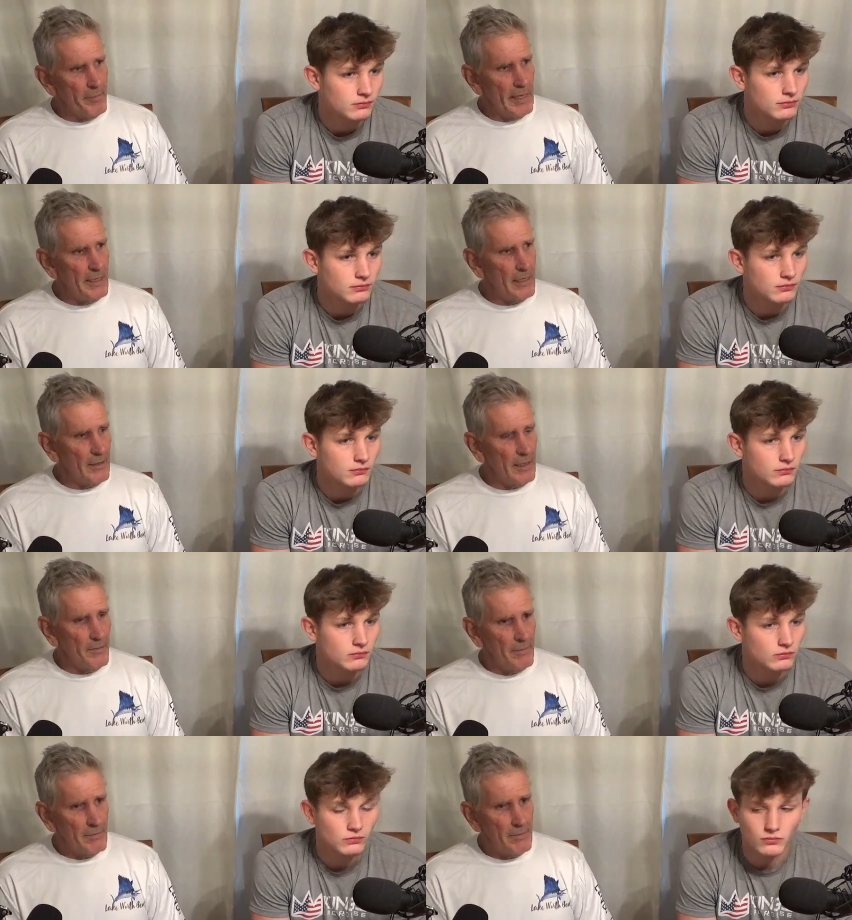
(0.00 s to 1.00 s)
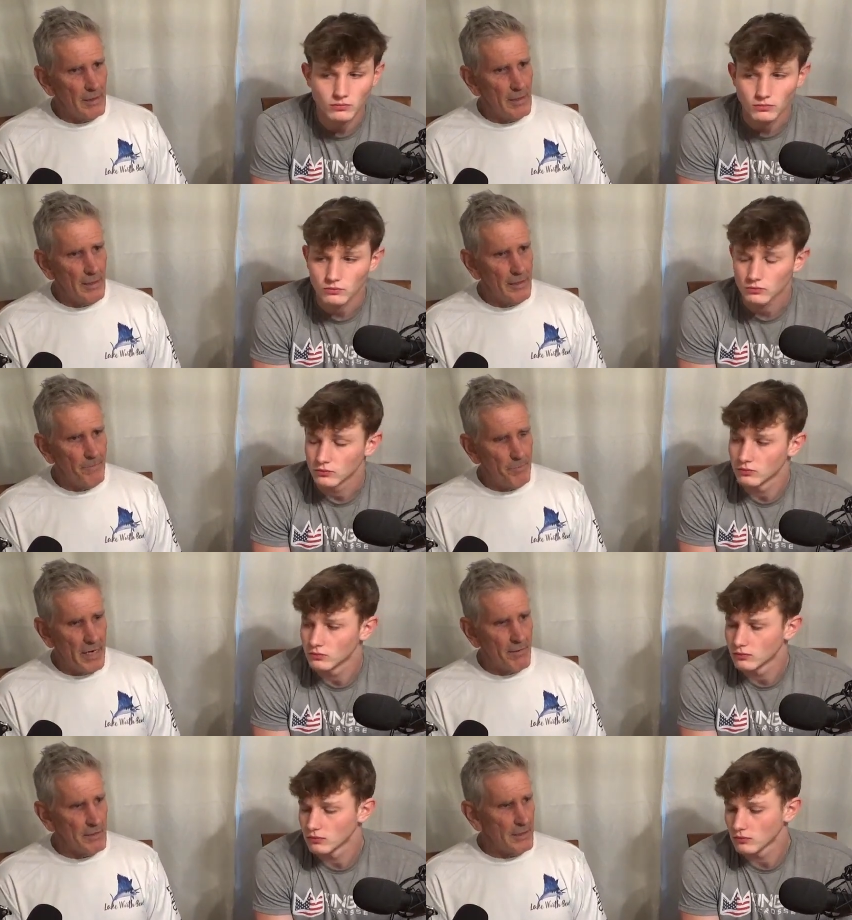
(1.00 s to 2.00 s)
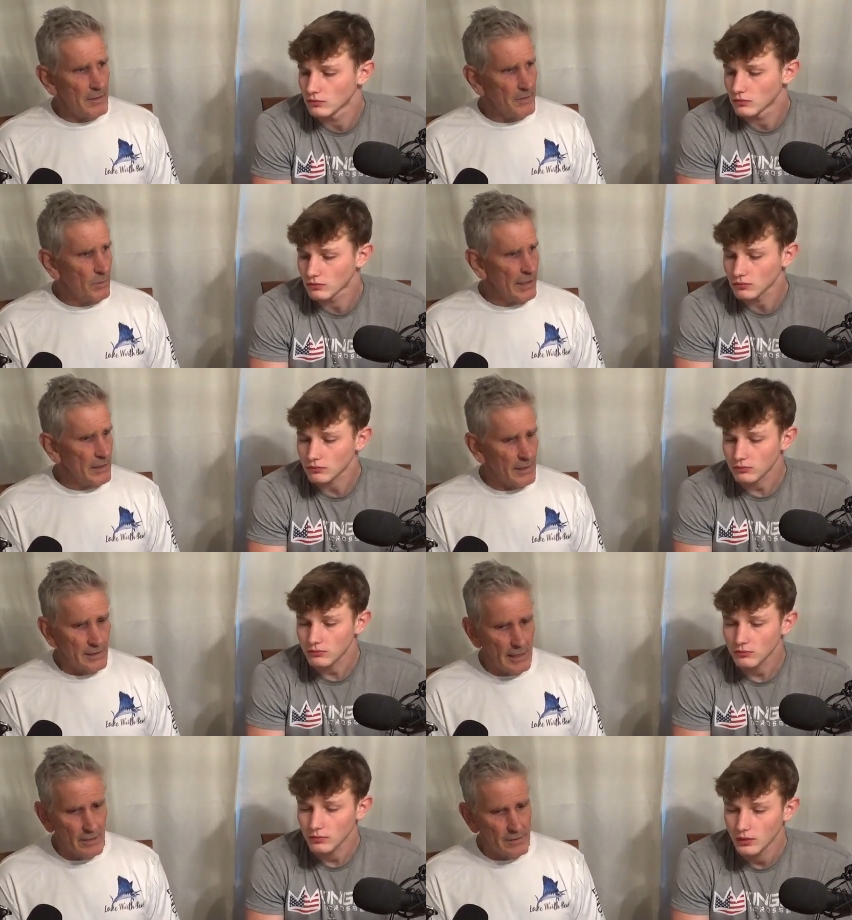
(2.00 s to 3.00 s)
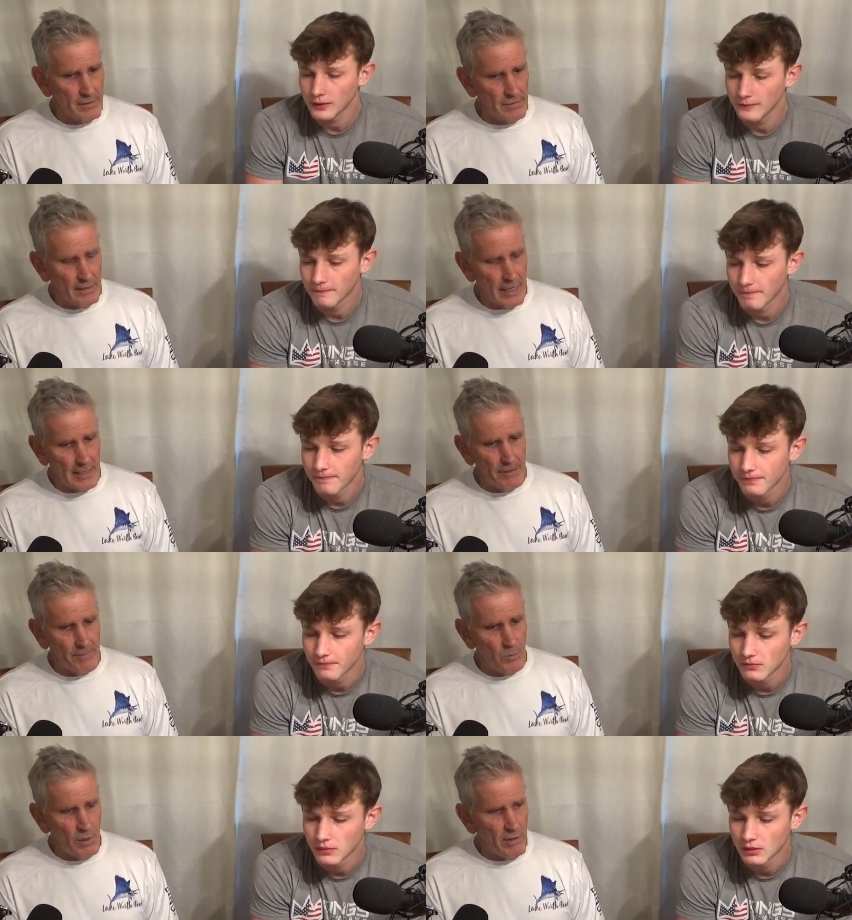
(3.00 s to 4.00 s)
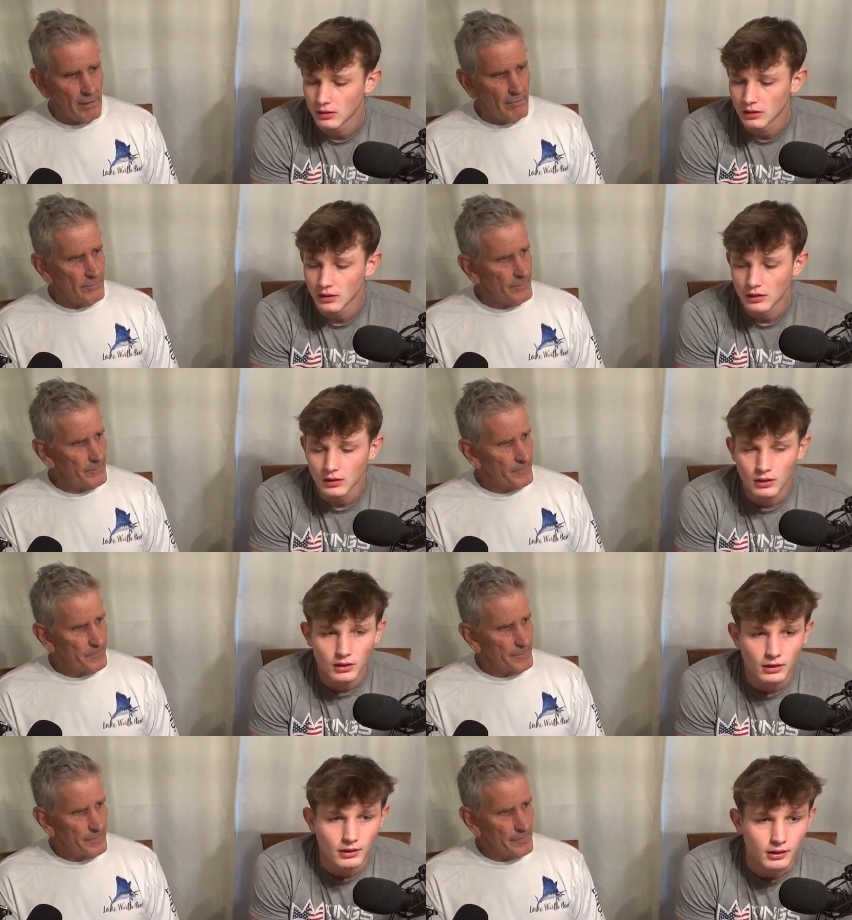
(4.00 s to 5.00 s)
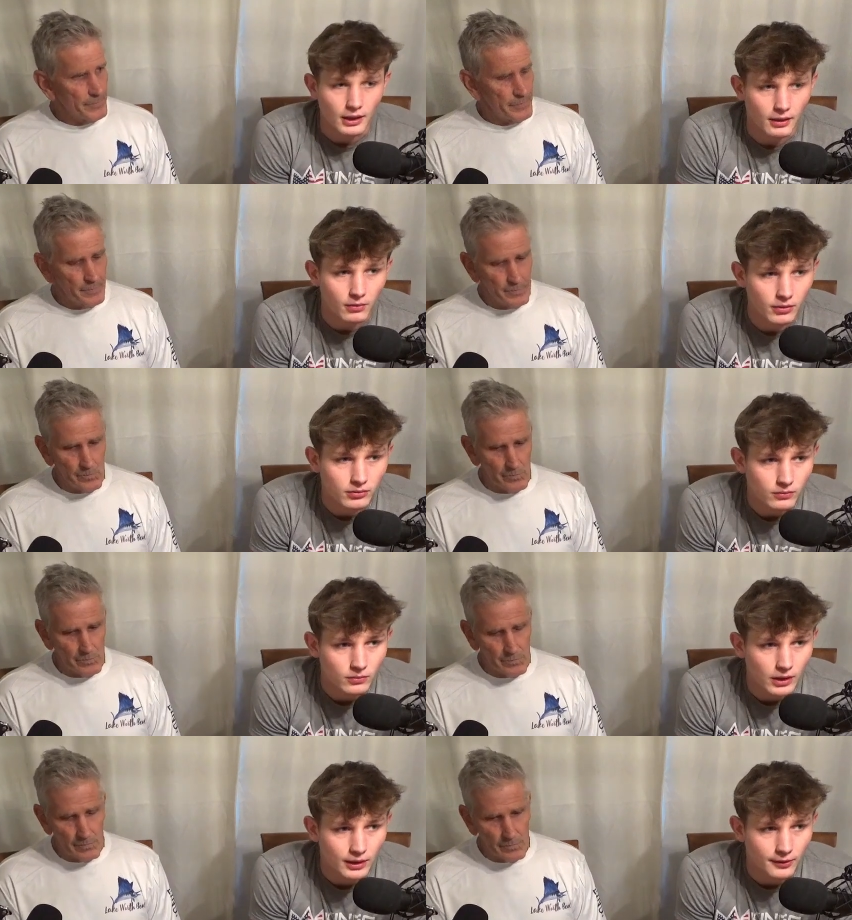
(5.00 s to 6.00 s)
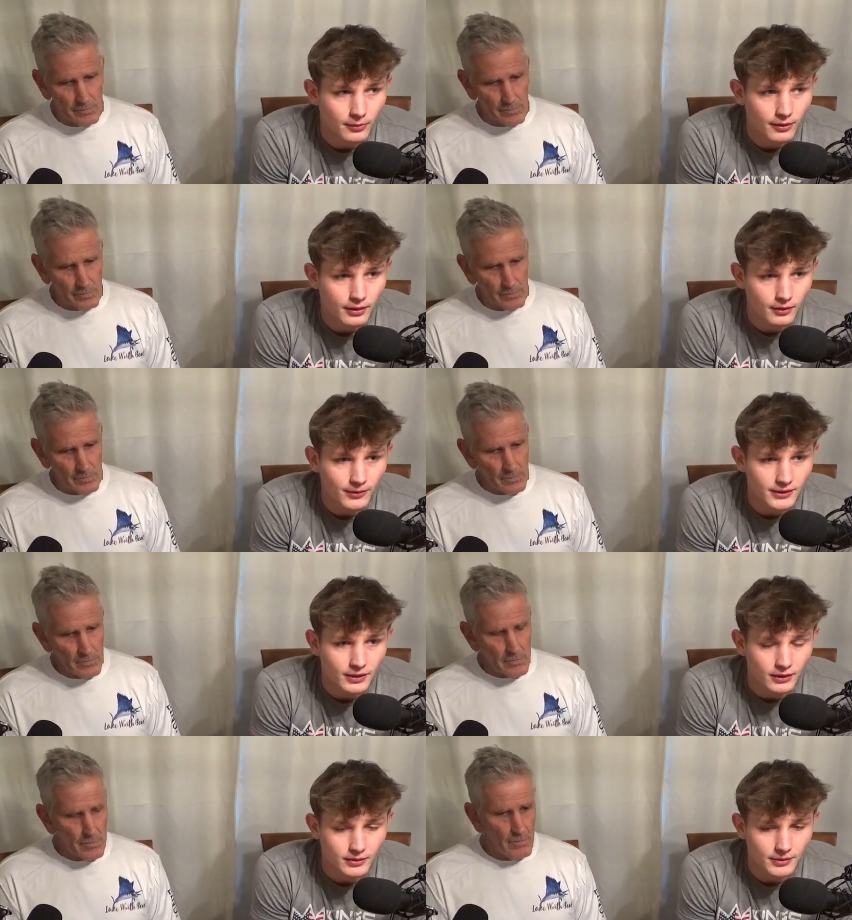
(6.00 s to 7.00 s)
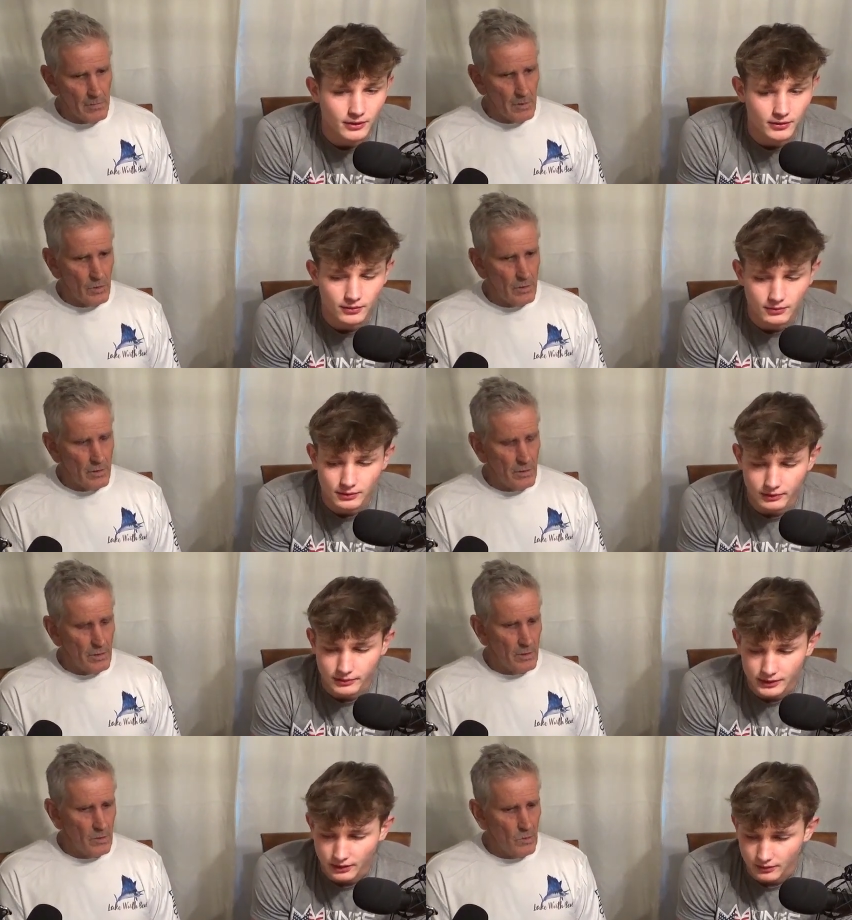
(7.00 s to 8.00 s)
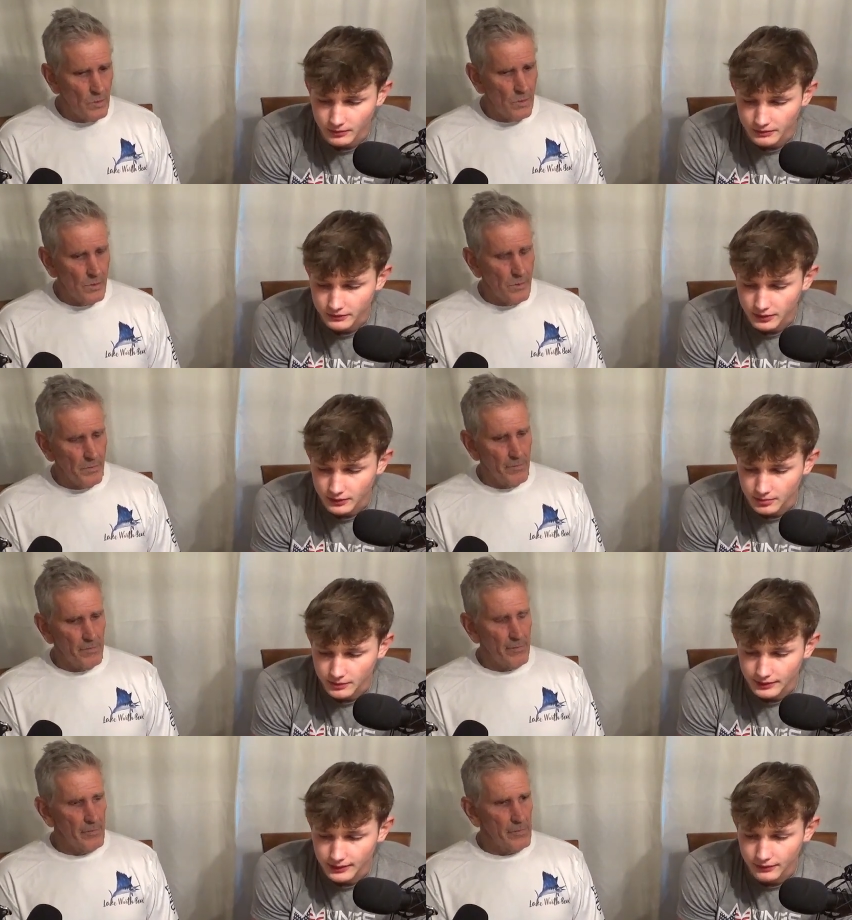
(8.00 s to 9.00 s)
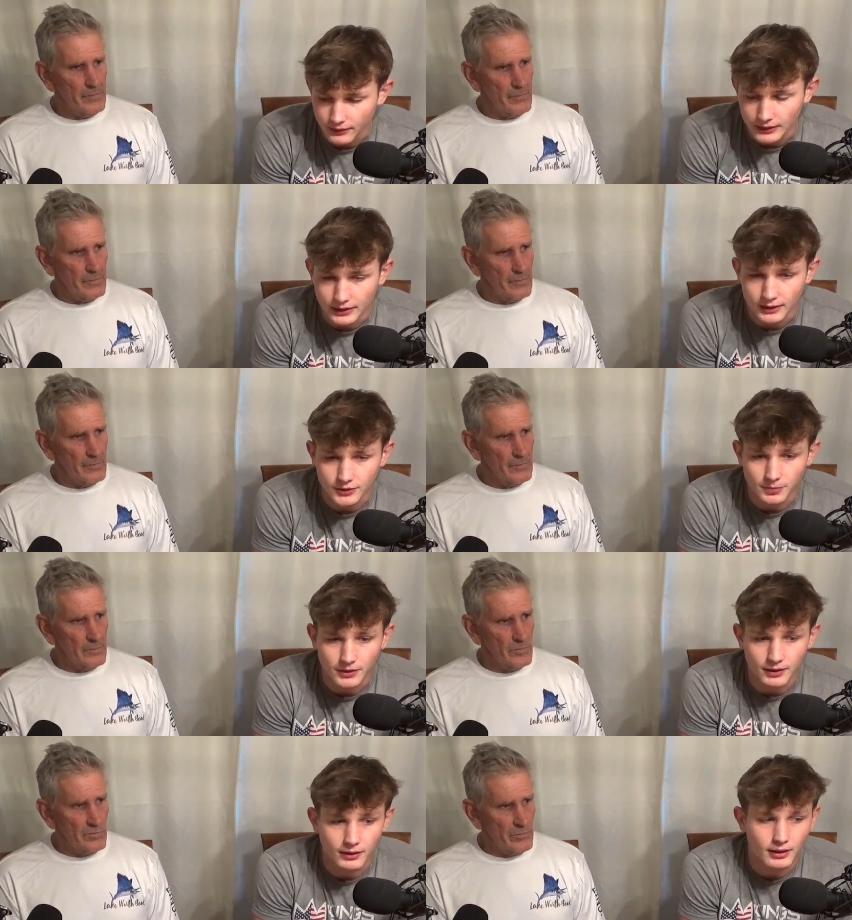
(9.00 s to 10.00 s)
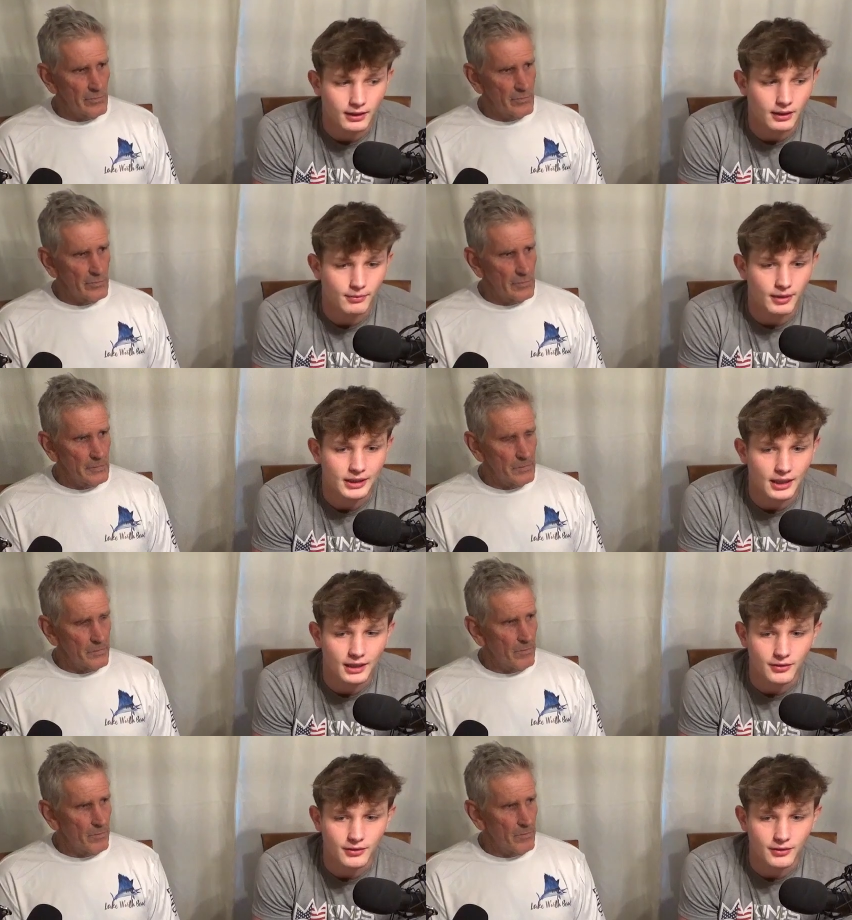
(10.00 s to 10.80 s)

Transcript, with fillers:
Speaker 1: media that uh, parents and we as adults aren't even aware of.
Speaker 2: Yeah, well, uh, one thing we talked about, and we talk, we've talked about this for years, but uh, my dad